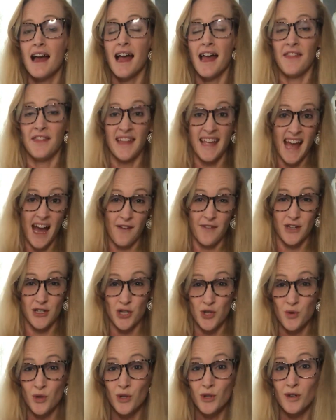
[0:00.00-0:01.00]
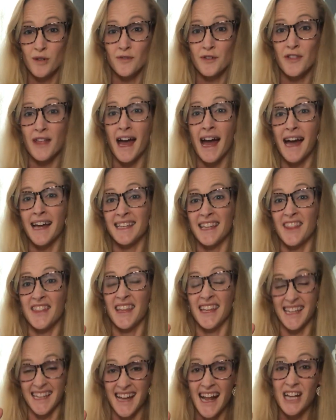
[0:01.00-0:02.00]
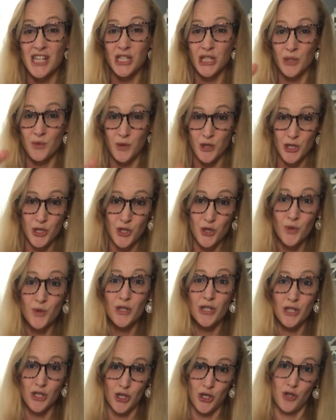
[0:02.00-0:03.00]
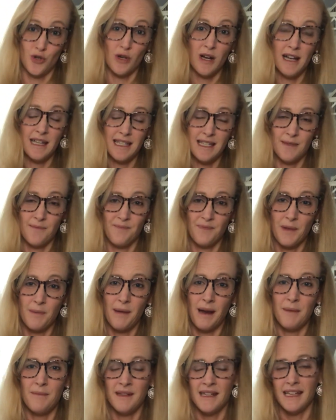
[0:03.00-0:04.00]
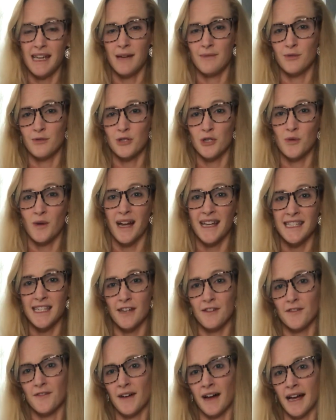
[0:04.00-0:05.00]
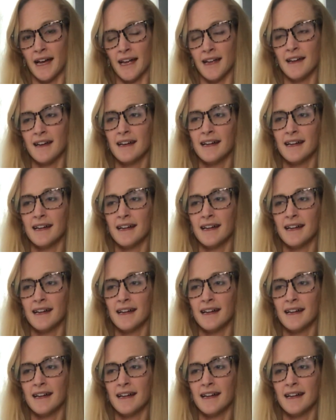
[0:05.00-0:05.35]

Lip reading: and they have control over that, they can actually reduce the stress by being able to identify